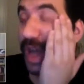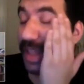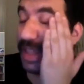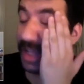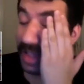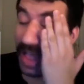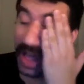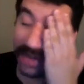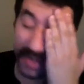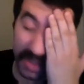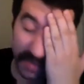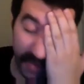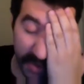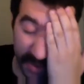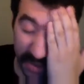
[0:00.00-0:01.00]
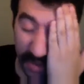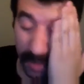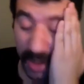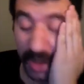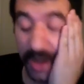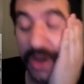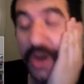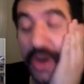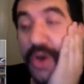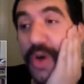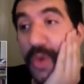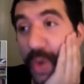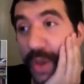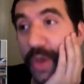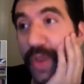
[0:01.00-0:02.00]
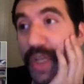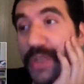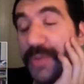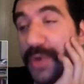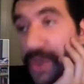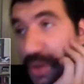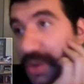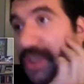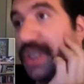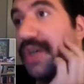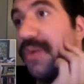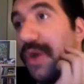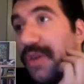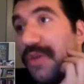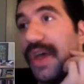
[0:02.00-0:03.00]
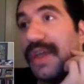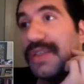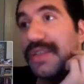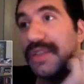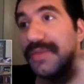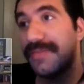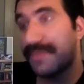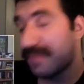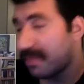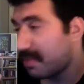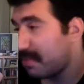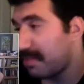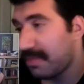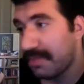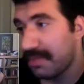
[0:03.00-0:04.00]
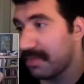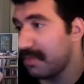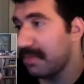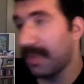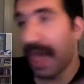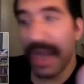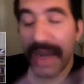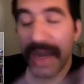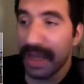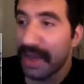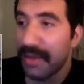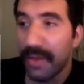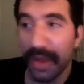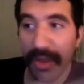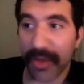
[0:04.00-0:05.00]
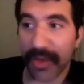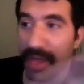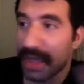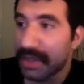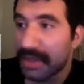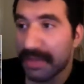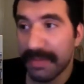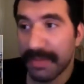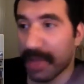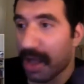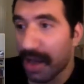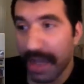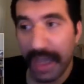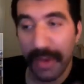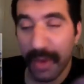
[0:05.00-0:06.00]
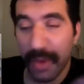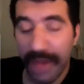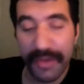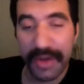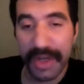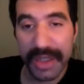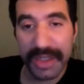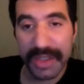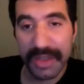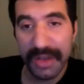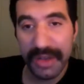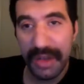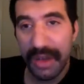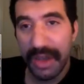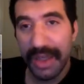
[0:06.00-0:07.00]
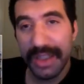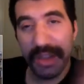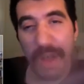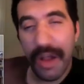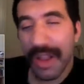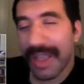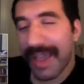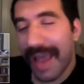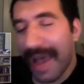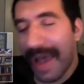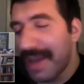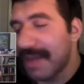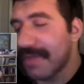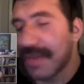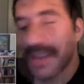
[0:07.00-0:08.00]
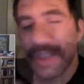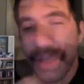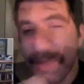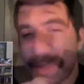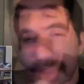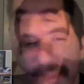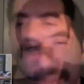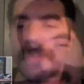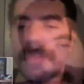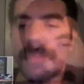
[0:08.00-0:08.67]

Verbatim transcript: I think a lot of it is very similar whether that's producing, whether that's editing, whether that's blogging, whatever it is, it's all kind of the same thing.